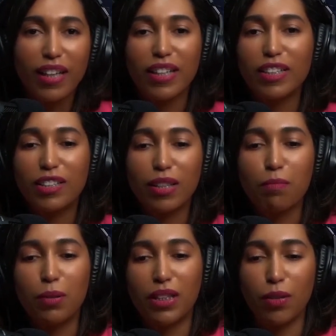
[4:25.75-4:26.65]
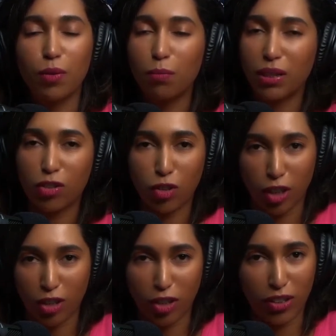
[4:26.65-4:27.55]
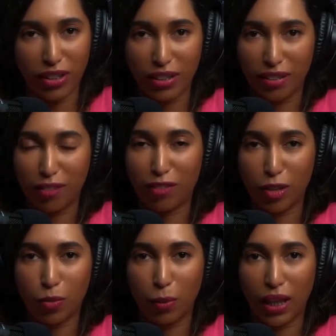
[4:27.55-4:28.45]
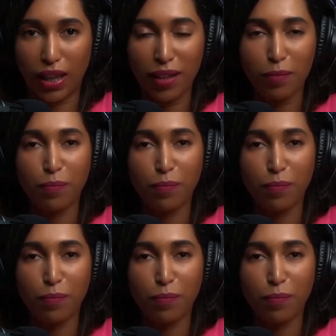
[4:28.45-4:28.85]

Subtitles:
each company will be structured in a different way.